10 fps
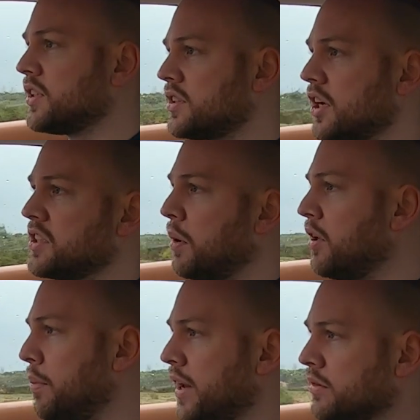touch both
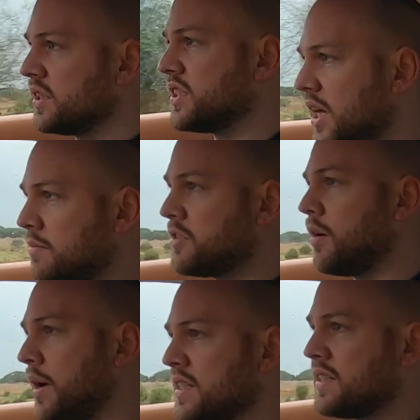pedals at the same time
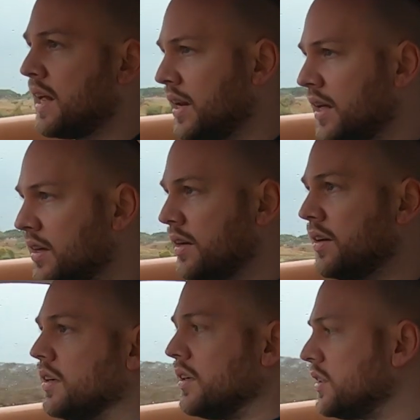accidentally.
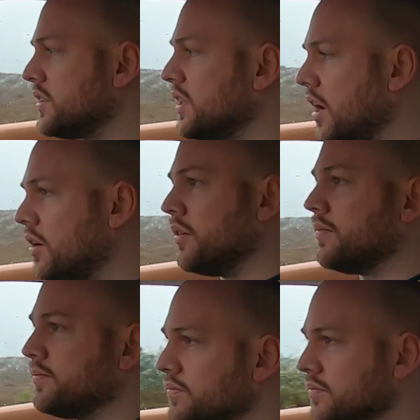So
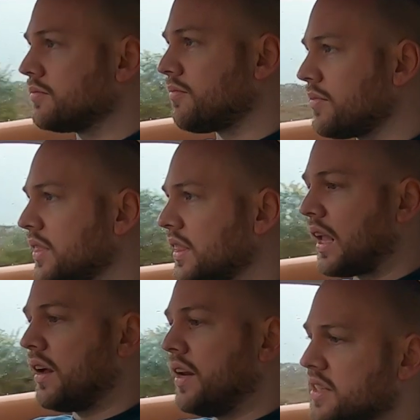
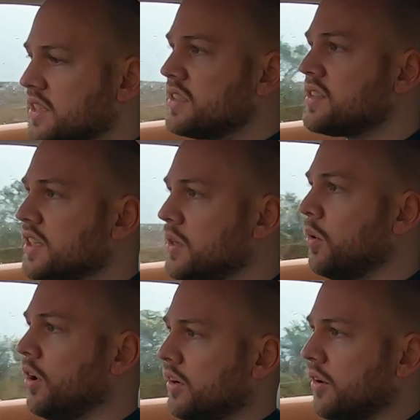let's continue
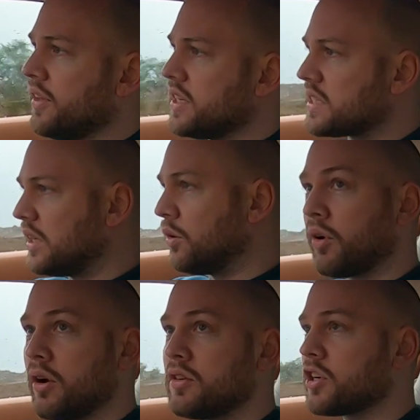on this little
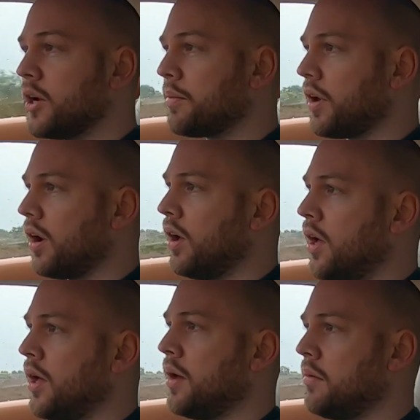road trip.
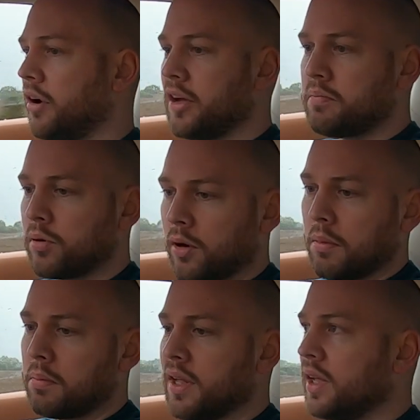I
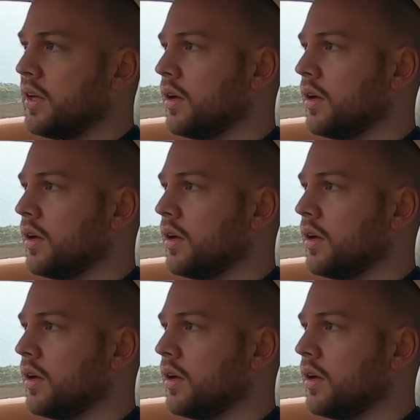probably